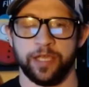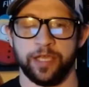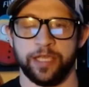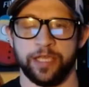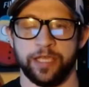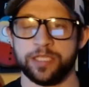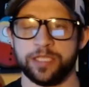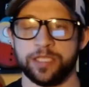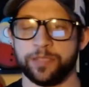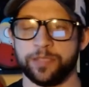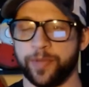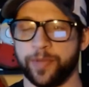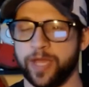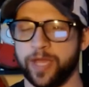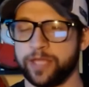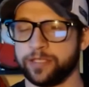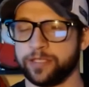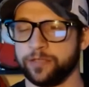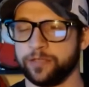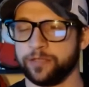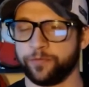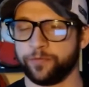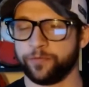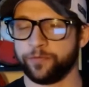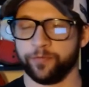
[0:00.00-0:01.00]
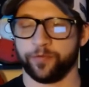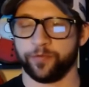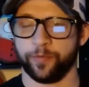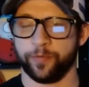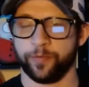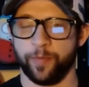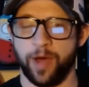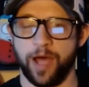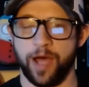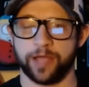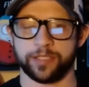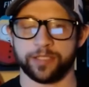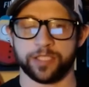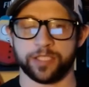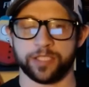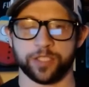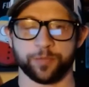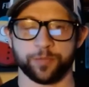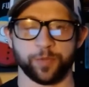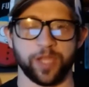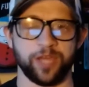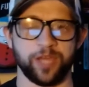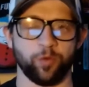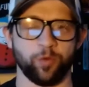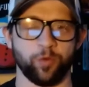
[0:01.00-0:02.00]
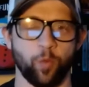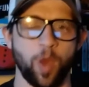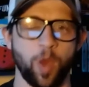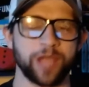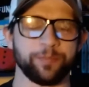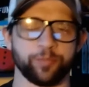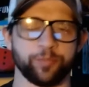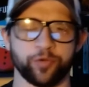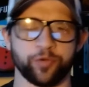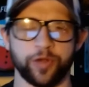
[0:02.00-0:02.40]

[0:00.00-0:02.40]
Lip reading: independent from Vermont, displayed white